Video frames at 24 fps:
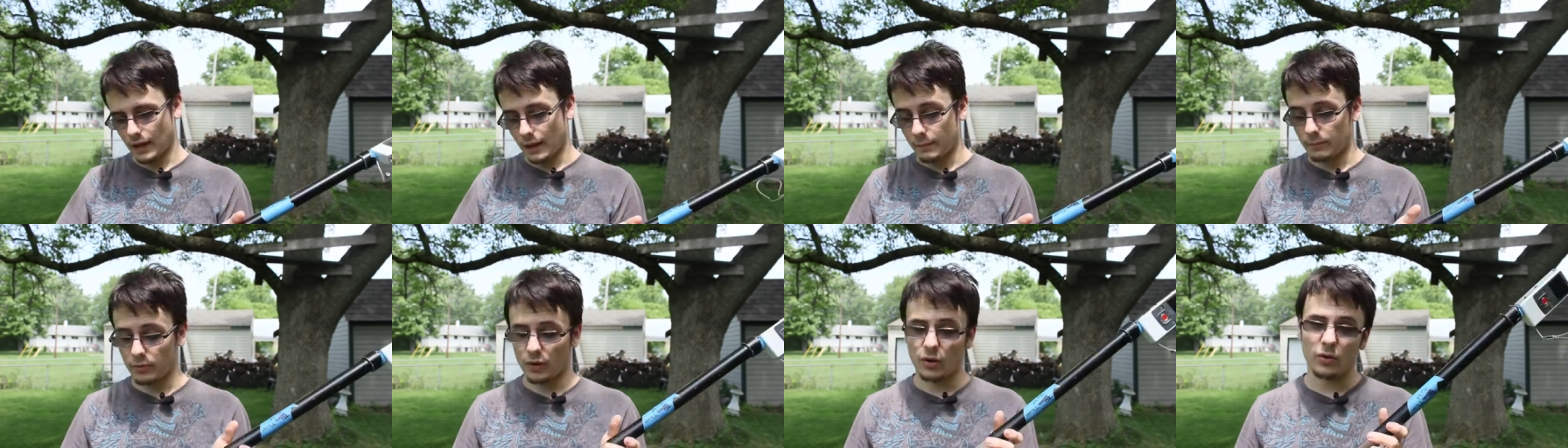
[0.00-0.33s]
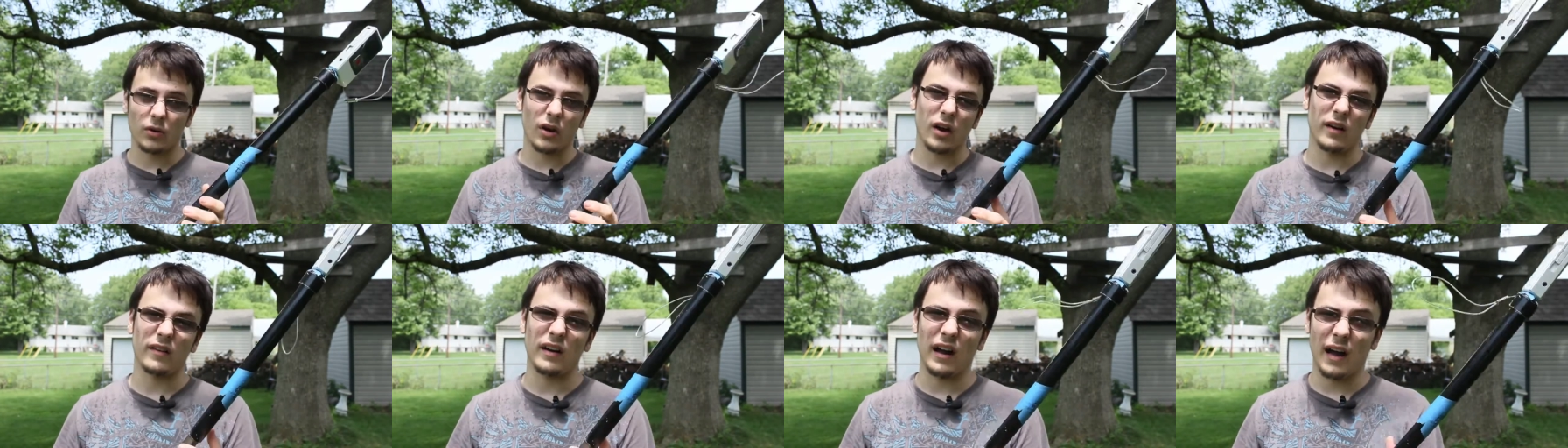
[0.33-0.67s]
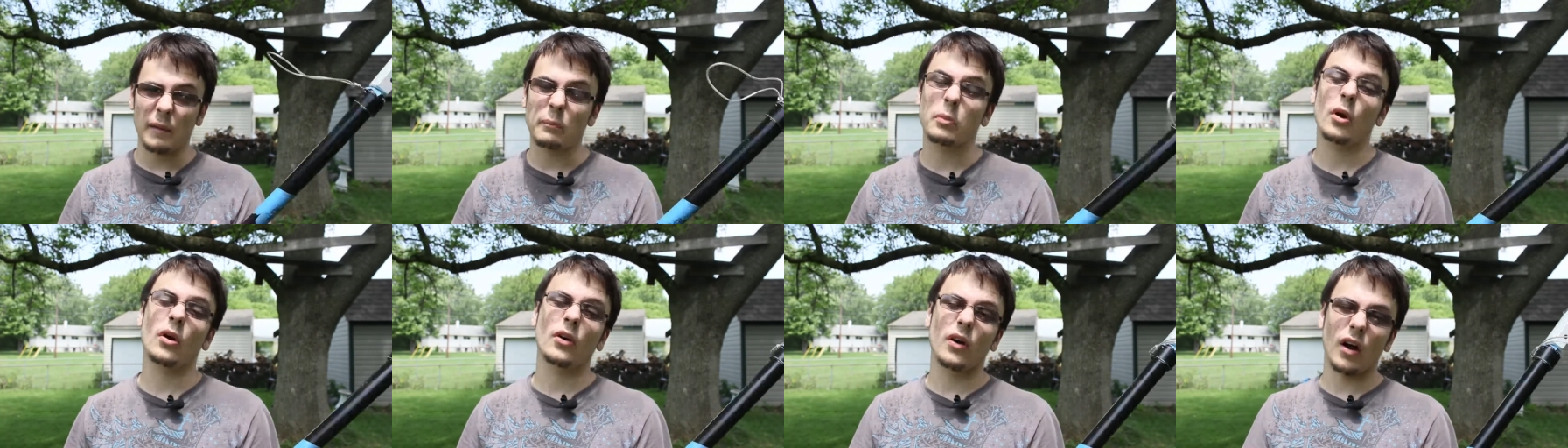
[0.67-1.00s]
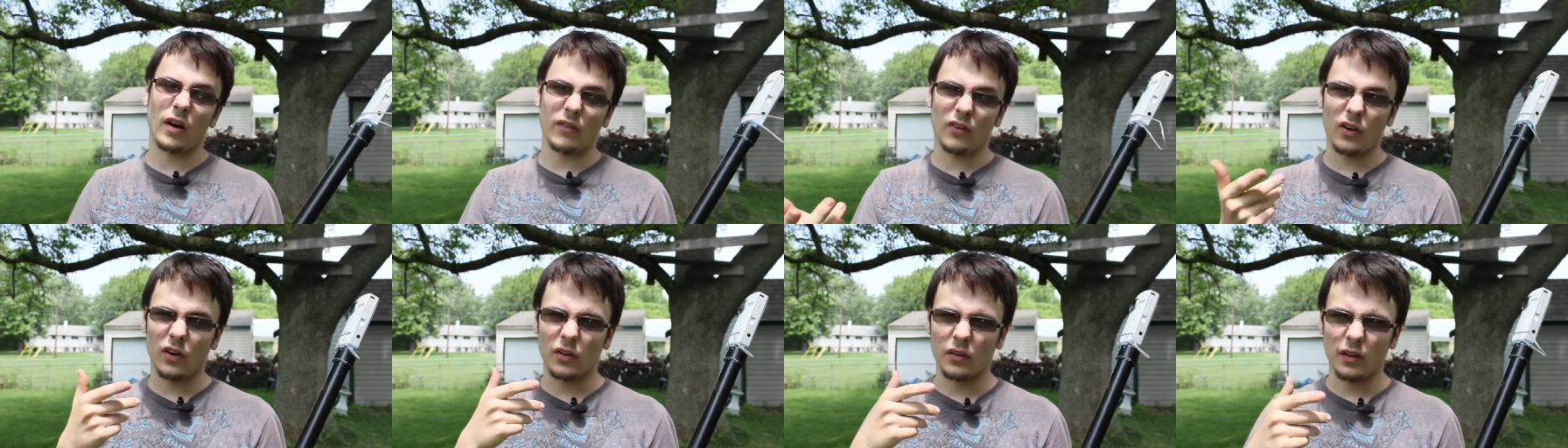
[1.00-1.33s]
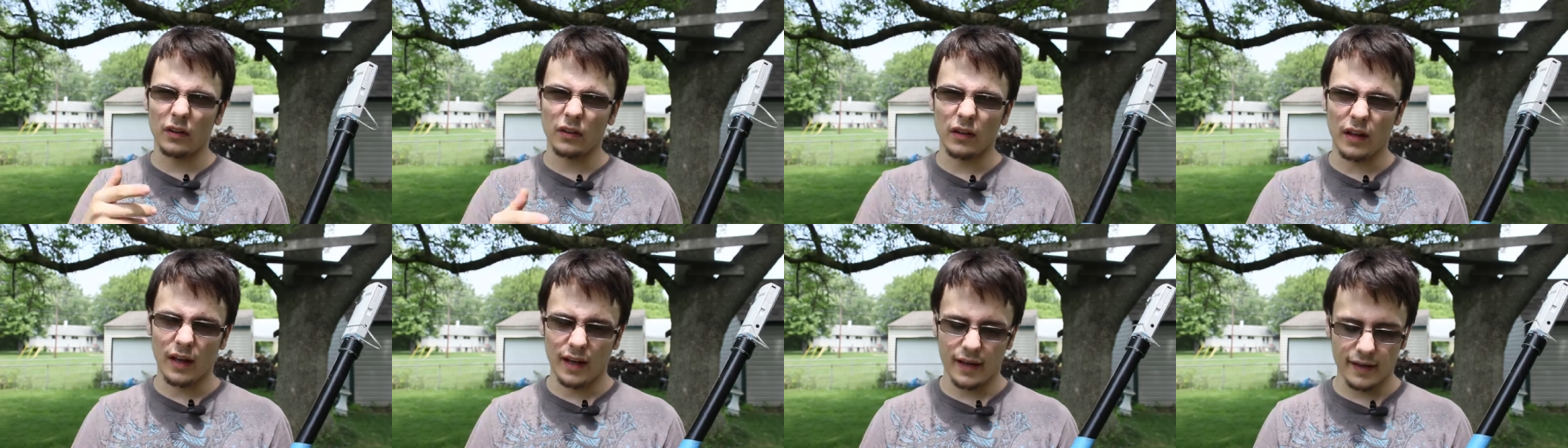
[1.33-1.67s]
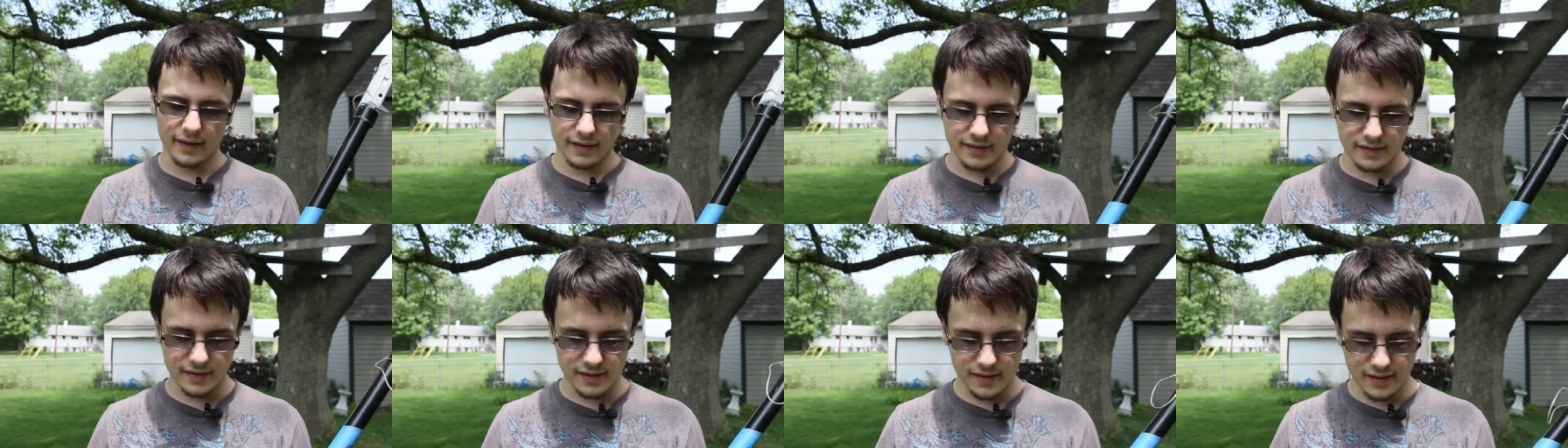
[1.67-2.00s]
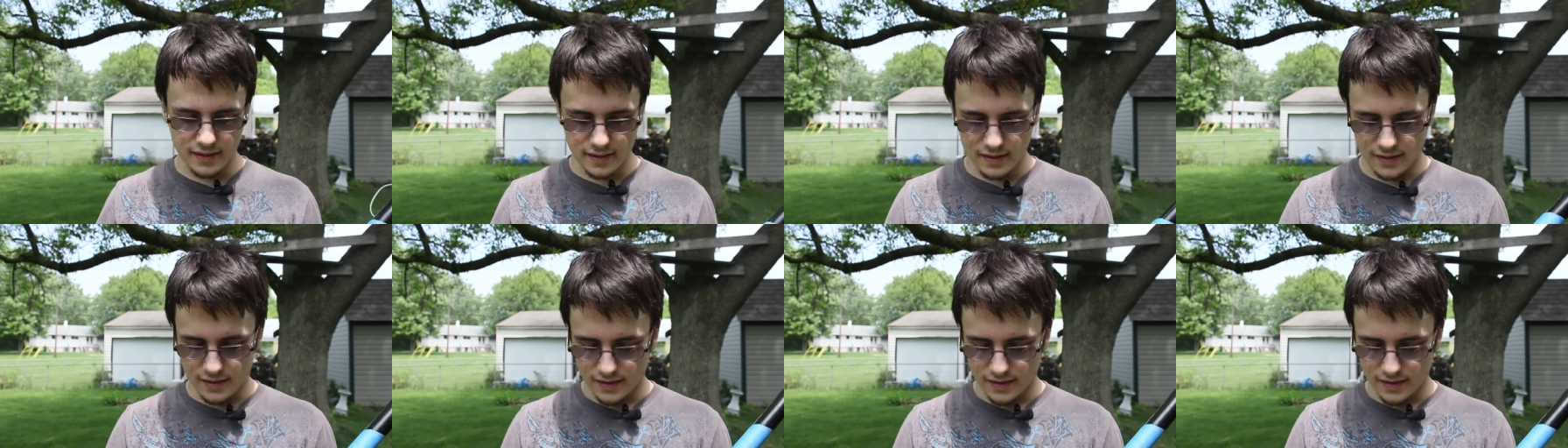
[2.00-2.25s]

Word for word: I broke off, I broke off all the legs.